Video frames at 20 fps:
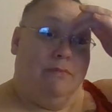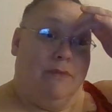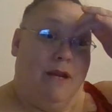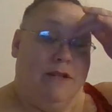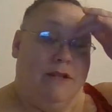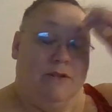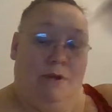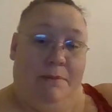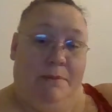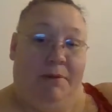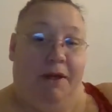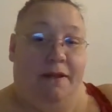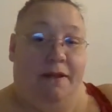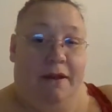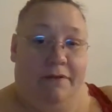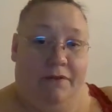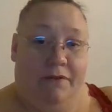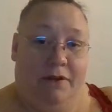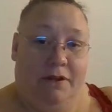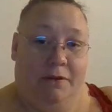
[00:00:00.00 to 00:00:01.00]
and so I played
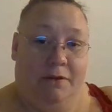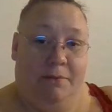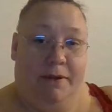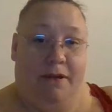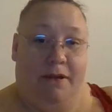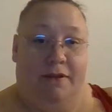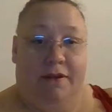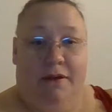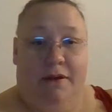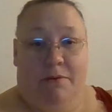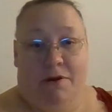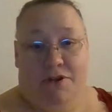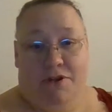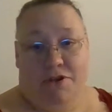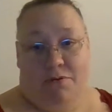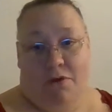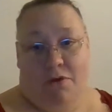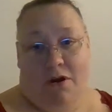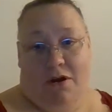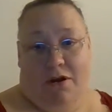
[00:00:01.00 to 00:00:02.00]
that for a little bit, and then I watched
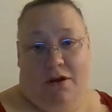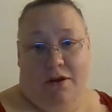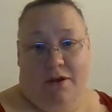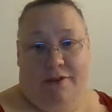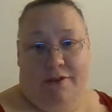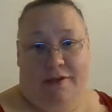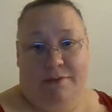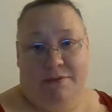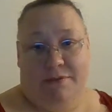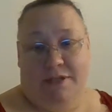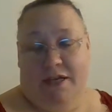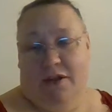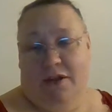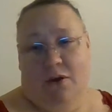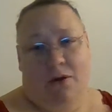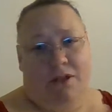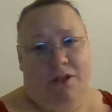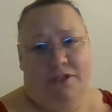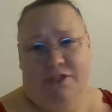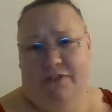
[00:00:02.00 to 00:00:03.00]
Raw, and then I was like,
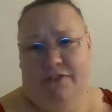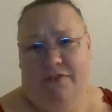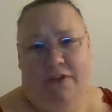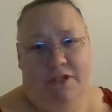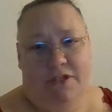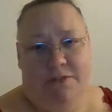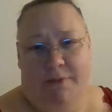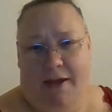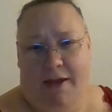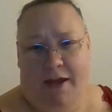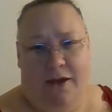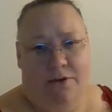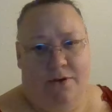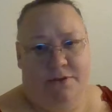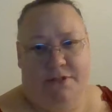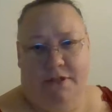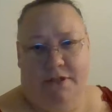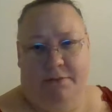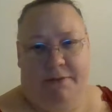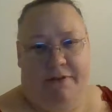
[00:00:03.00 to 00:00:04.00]
oh, I'll just finish my
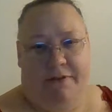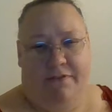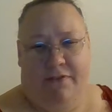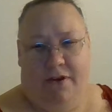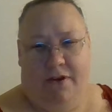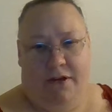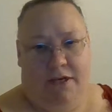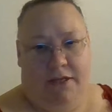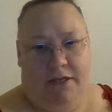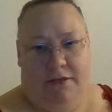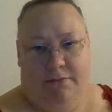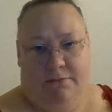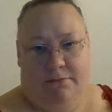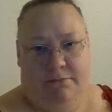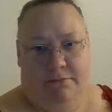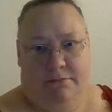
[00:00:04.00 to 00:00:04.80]
house, it'll be fine.